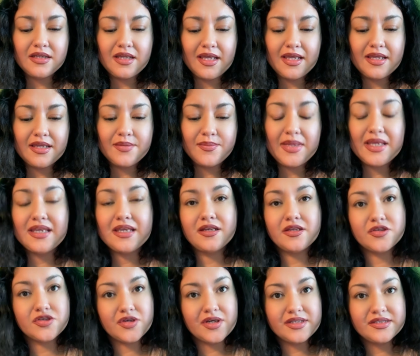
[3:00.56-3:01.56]
and making a
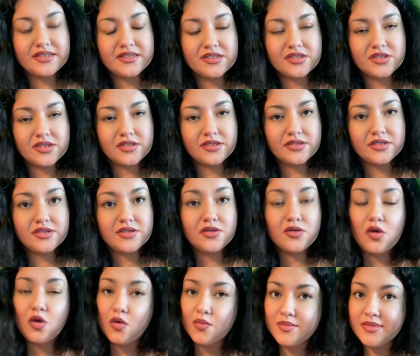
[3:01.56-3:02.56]
transition to do
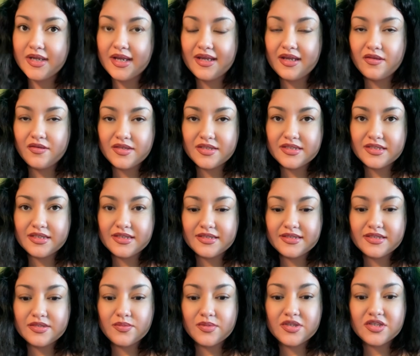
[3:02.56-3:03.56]
home
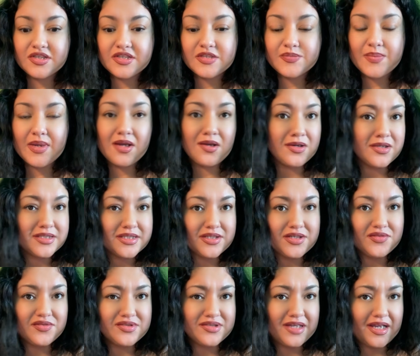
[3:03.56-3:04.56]
dialysis, which is
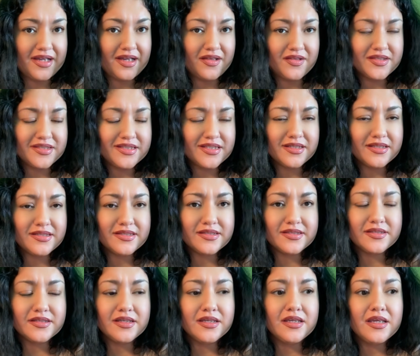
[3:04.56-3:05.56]
peritoneal
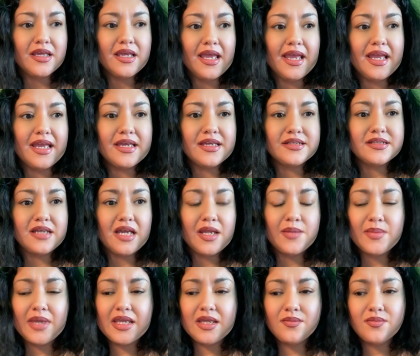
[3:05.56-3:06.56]
dialysis, and I'm
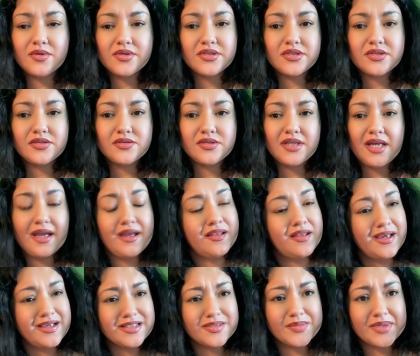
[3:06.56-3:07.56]
able to
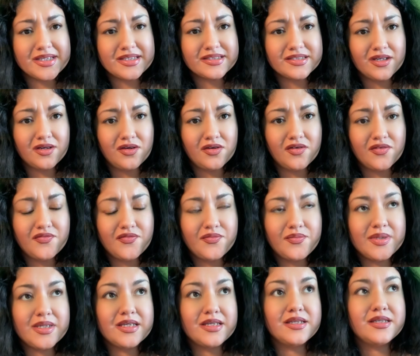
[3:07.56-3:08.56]
dialyze myself
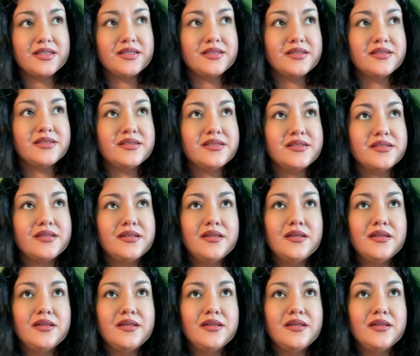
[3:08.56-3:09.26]
because